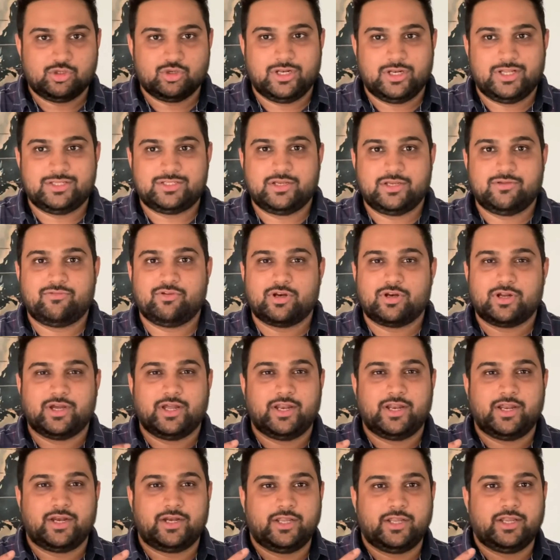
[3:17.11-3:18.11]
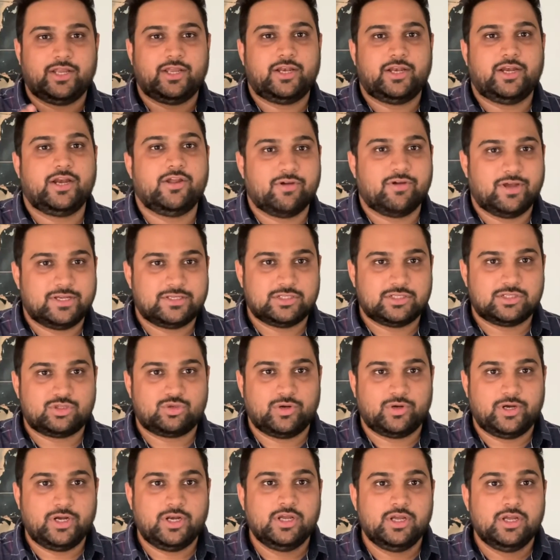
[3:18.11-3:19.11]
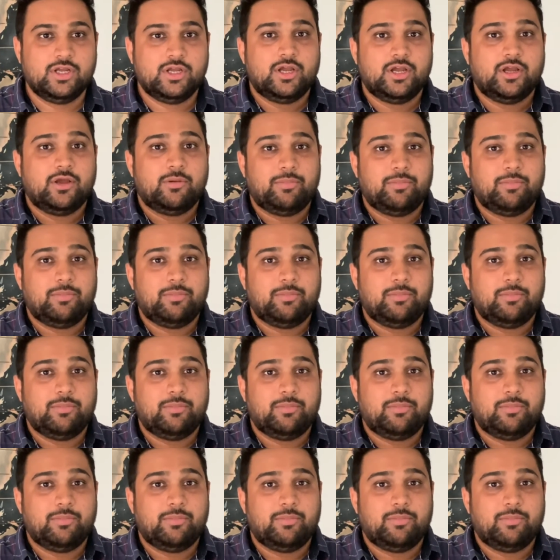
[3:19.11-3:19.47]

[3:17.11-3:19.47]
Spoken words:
So let's say if you're connecting any devices to it,